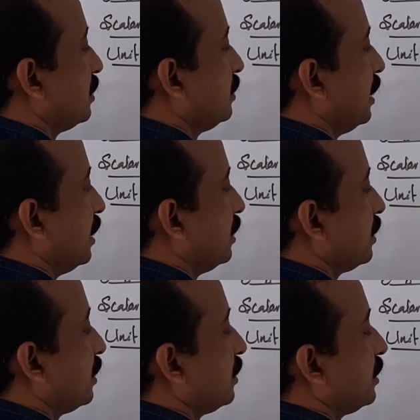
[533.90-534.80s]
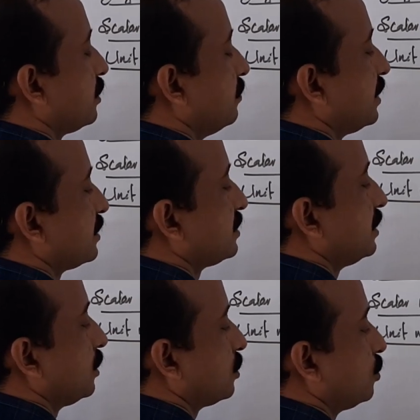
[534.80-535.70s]
Here, I write a matrix
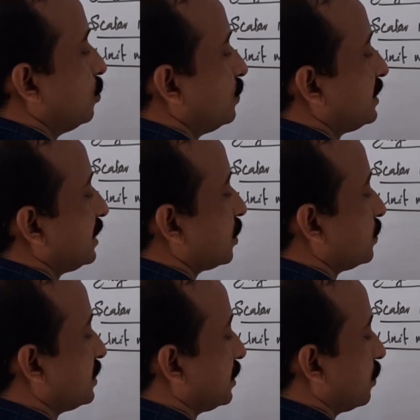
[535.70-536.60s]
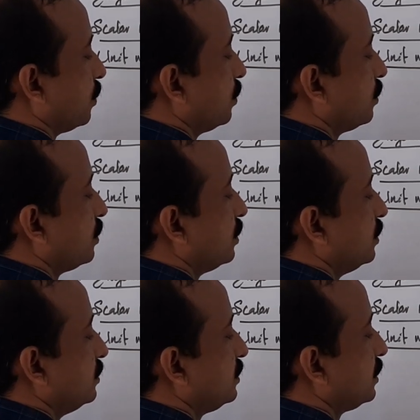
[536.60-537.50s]
2 0
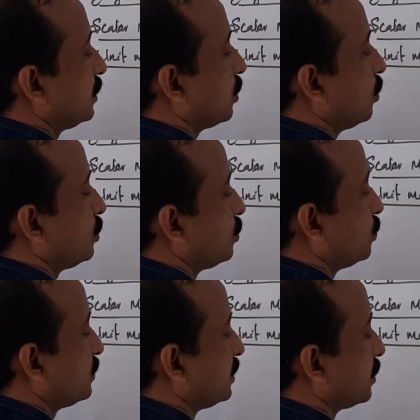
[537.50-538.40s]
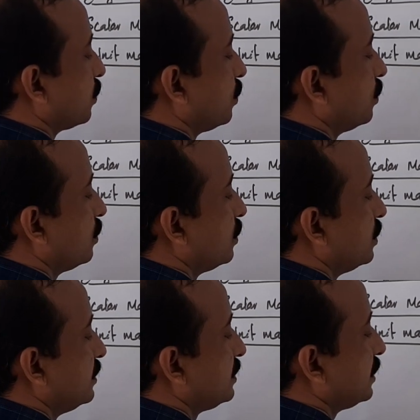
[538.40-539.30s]
0 0 2
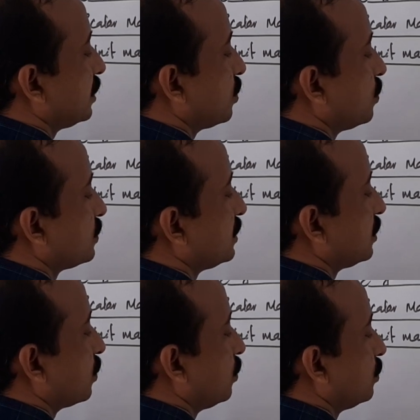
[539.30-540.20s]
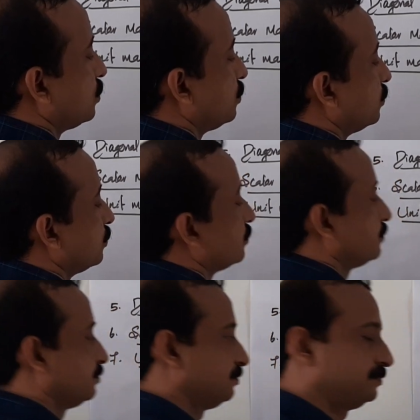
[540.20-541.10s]
0 0 0 2.
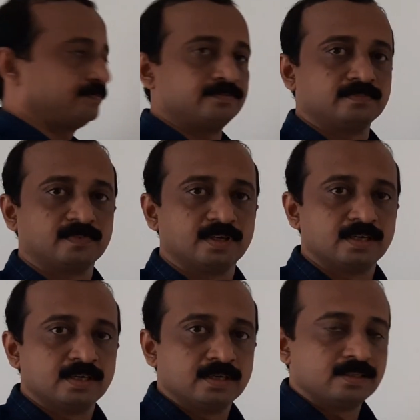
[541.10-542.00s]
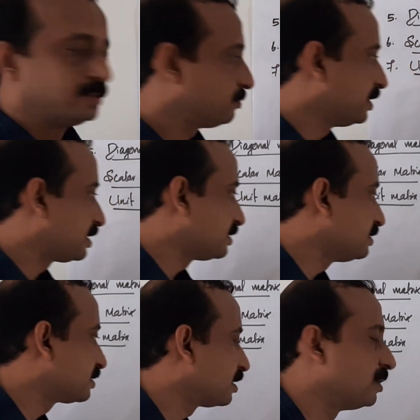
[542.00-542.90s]
This matrix
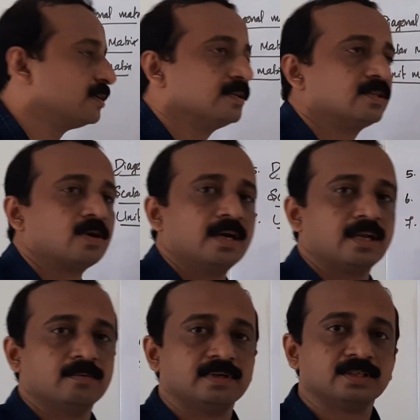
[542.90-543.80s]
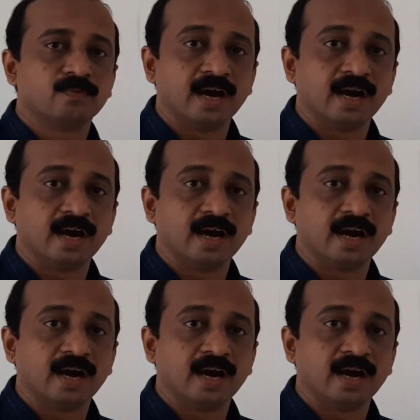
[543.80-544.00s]
is called a scalar matrix.